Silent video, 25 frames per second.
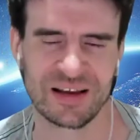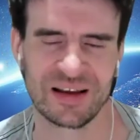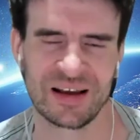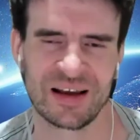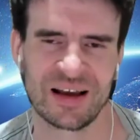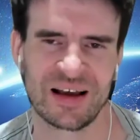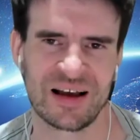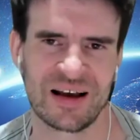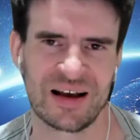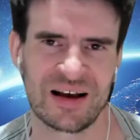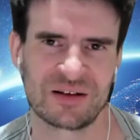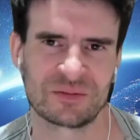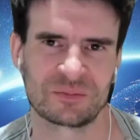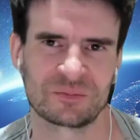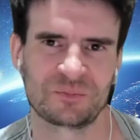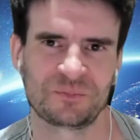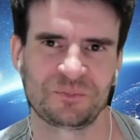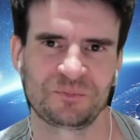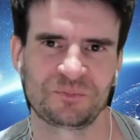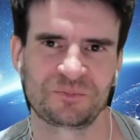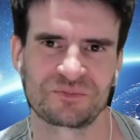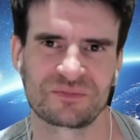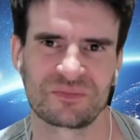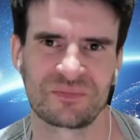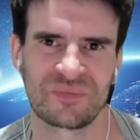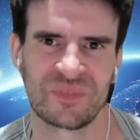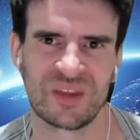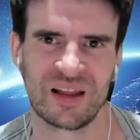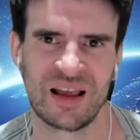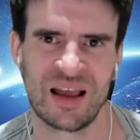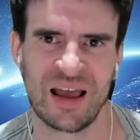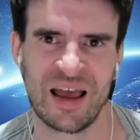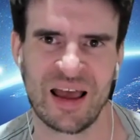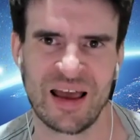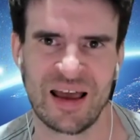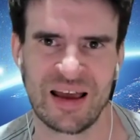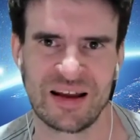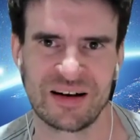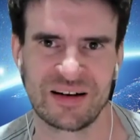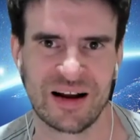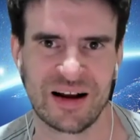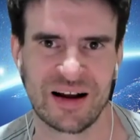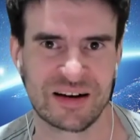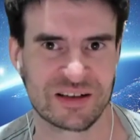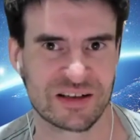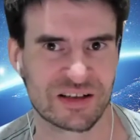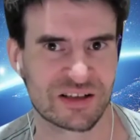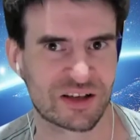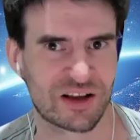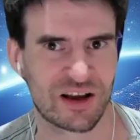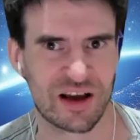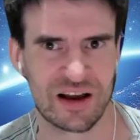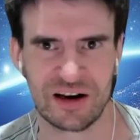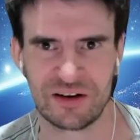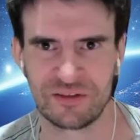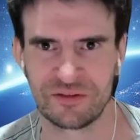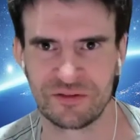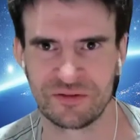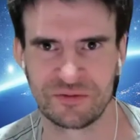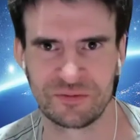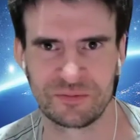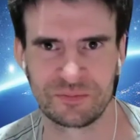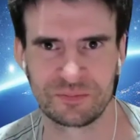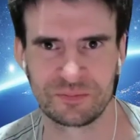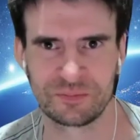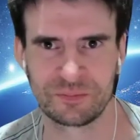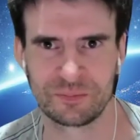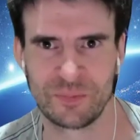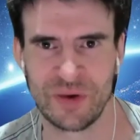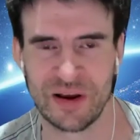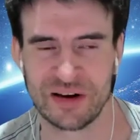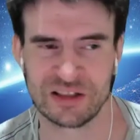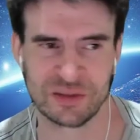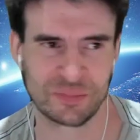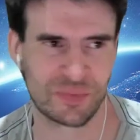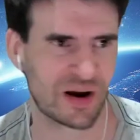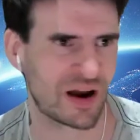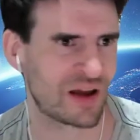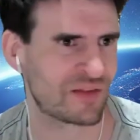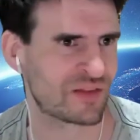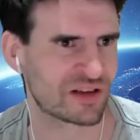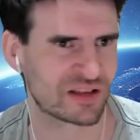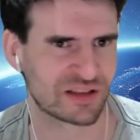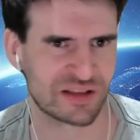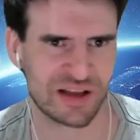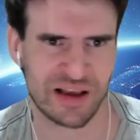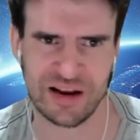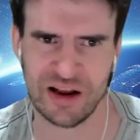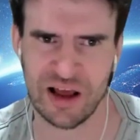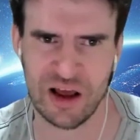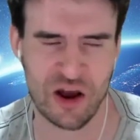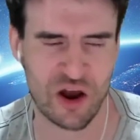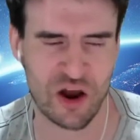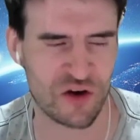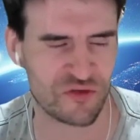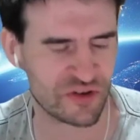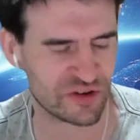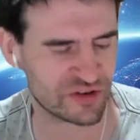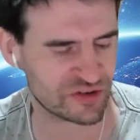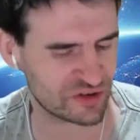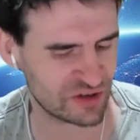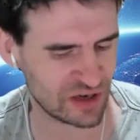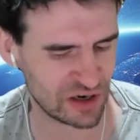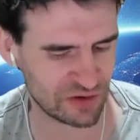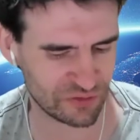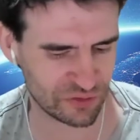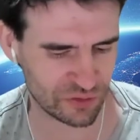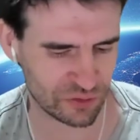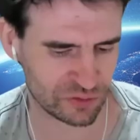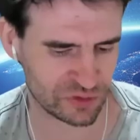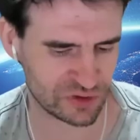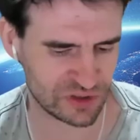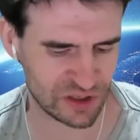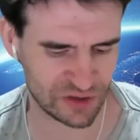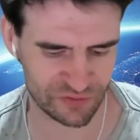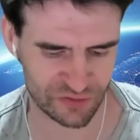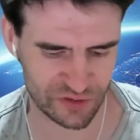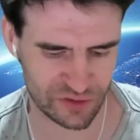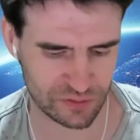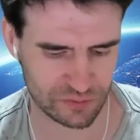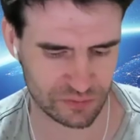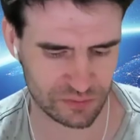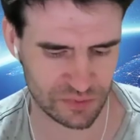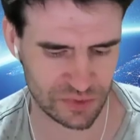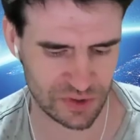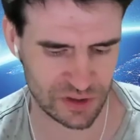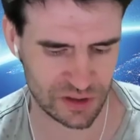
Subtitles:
And I just kind of picked apart the scene over several different